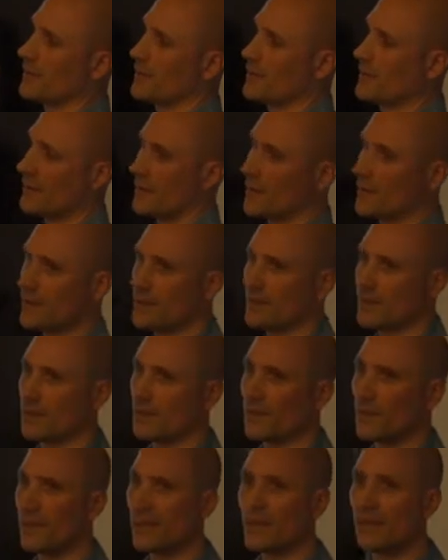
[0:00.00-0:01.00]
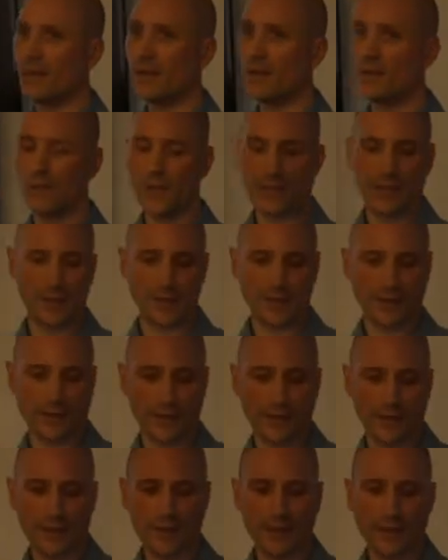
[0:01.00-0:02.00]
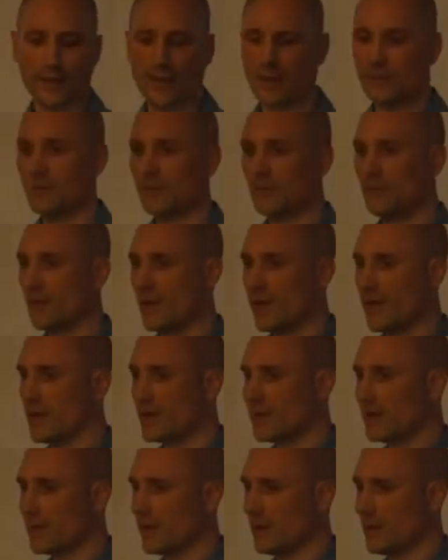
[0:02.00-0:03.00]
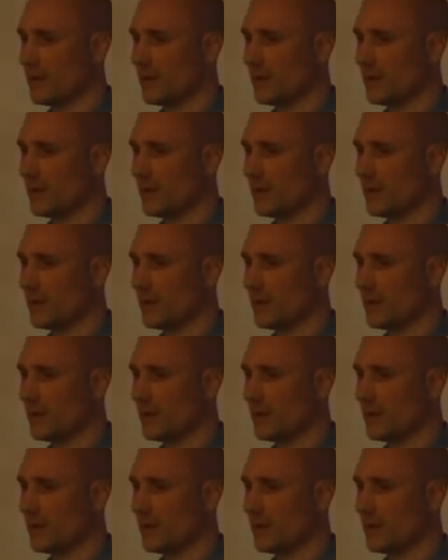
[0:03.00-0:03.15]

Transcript: So it's a really nice idea. He came with this